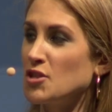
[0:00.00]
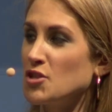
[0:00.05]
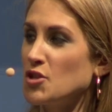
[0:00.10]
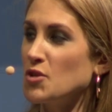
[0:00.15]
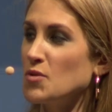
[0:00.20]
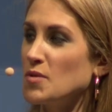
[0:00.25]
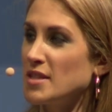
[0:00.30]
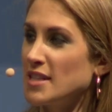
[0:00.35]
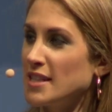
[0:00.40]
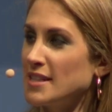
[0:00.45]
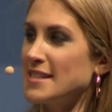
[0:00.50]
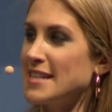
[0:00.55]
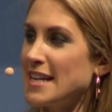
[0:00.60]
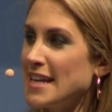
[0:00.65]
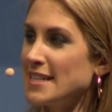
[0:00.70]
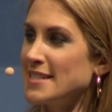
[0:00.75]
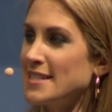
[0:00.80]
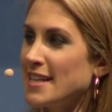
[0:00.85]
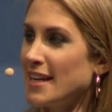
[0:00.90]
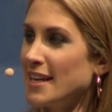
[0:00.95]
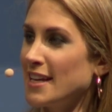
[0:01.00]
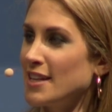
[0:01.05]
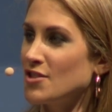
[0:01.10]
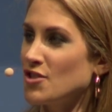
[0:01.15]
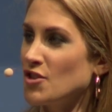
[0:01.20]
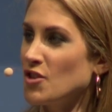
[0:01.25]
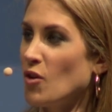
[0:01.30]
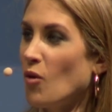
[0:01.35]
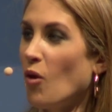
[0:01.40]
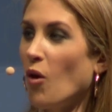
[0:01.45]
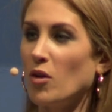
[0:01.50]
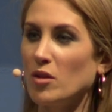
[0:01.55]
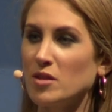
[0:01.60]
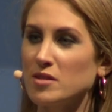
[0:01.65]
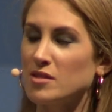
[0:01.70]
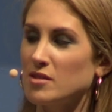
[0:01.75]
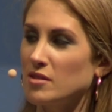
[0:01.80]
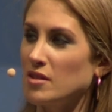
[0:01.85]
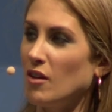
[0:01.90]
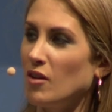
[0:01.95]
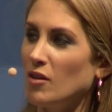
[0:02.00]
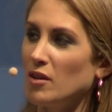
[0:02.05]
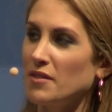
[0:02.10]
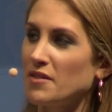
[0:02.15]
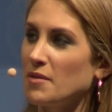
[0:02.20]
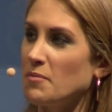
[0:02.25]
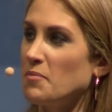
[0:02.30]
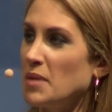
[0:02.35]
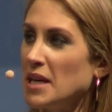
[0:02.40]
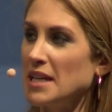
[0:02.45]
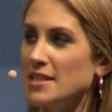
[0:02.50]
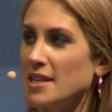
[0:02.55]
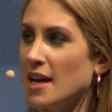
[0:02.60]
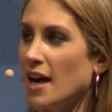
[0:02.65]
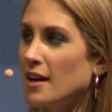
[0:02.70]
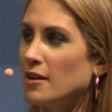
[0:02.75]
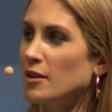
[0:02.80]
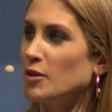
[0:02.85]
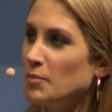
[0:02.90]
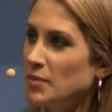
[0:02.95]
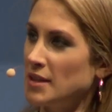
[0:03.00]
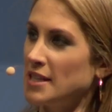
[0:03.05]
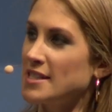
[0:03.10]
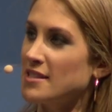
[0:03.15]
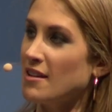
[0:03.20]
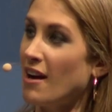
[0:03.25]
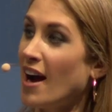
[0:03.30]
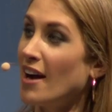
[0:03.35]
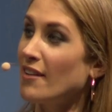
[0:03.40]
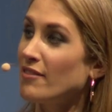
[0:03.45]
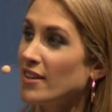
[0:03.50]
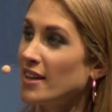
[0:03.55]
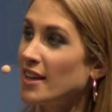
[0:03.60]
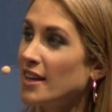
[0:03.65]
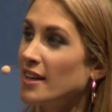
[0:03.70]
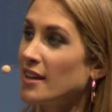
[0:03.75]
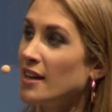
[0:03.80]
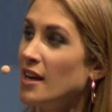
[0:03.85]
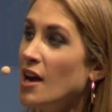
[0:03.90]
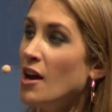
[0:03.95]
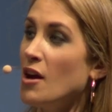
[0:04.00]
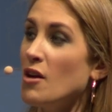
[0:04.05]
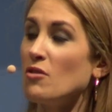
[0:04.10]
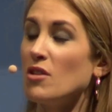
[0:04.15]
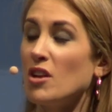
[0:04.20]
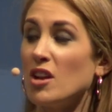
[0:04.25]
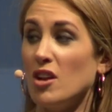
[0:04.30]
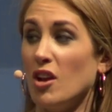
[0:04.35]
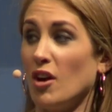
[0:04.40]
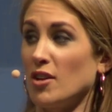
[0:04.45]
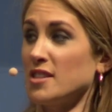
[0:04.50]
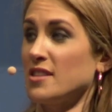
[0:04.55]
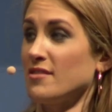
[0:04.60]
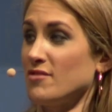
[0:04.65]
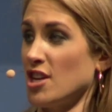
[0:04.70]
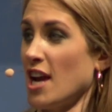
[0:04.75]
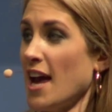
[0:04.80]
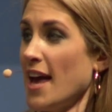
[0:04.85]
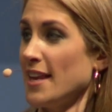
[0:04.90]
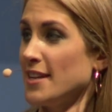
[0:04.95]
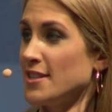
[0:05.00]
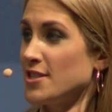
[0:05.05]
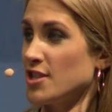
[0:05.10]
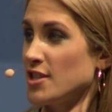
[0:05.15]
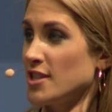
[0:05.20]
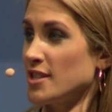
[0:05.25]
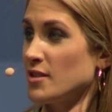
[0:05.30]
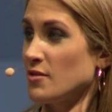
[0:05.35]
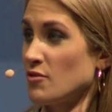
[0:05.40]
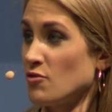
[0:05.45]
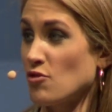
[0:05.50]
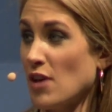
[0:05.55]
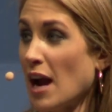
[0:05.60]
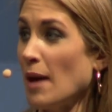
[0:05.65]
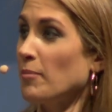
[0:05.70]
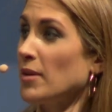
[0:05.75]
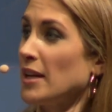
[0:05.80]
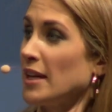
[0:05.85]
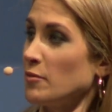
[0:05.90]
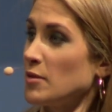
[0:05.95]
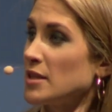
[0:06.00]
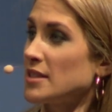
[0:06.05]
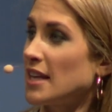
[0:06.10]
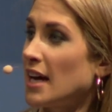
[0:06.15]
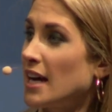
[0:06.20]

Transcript: to do in this day and age. You know, all of the big tech companies are having lots of challenges grappling with